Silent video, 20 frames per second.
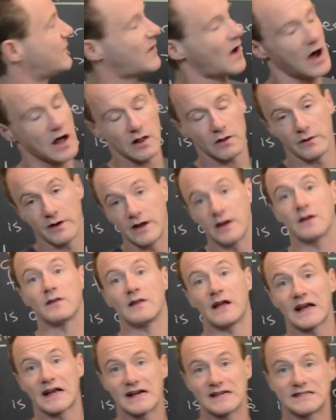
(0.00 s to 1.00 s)
following,
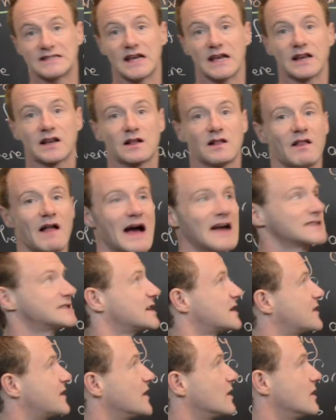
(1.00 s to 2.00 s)
like I said,
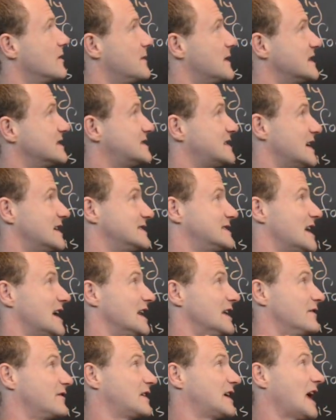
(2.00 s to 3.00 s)
classic theorem that says
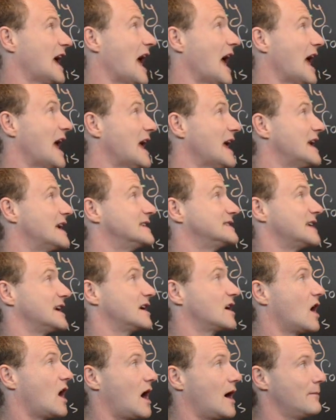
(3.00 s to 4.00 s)
that if K is a
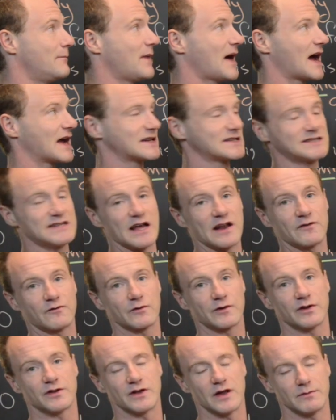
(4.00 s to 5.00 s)
compact set of
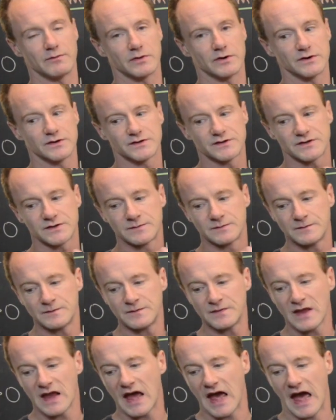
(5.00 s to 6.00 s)
real numbers
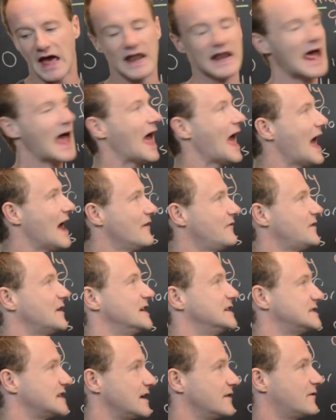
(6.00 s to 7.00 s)
and F
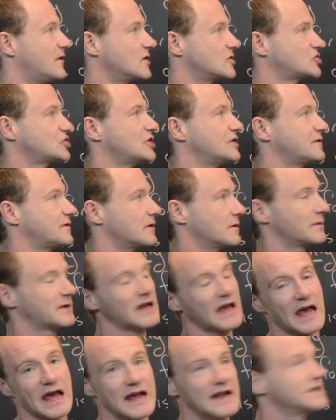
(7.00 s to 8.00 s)
is a function from
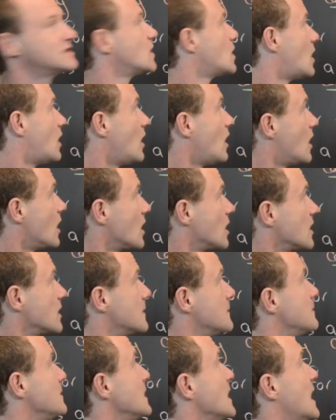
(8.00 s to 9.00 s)
K to R
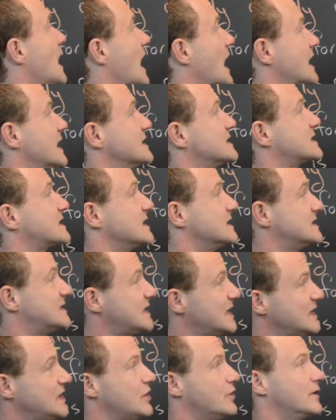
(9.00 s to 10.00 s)
and it's
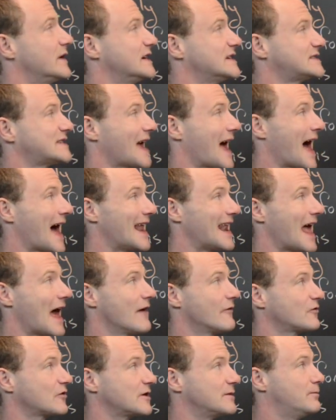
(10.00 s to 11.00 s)
continuous at
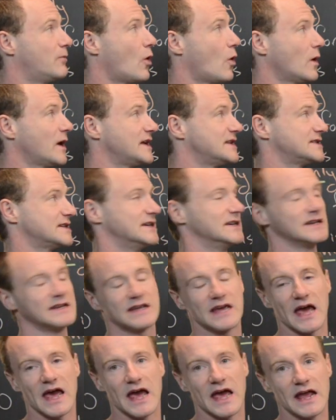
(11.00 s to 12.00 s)
every point in
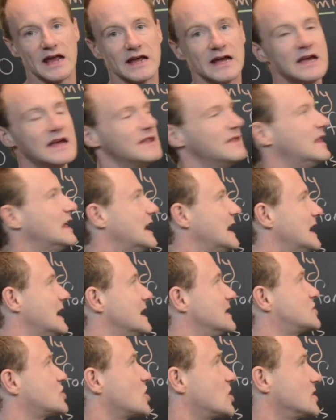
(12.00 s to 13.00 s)
K, then
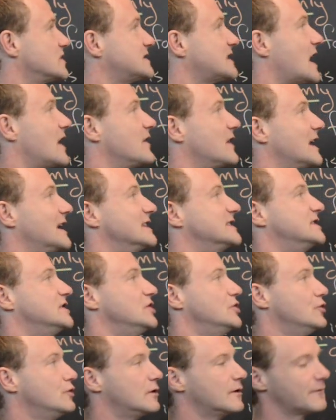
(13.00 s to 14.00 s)
it turns out that it's
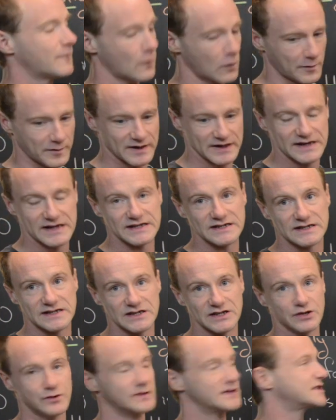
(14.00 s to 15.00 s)
uniformly
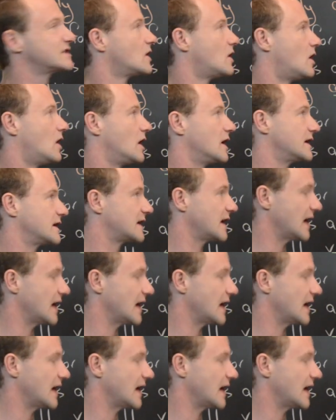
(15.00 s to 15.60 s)
continuous on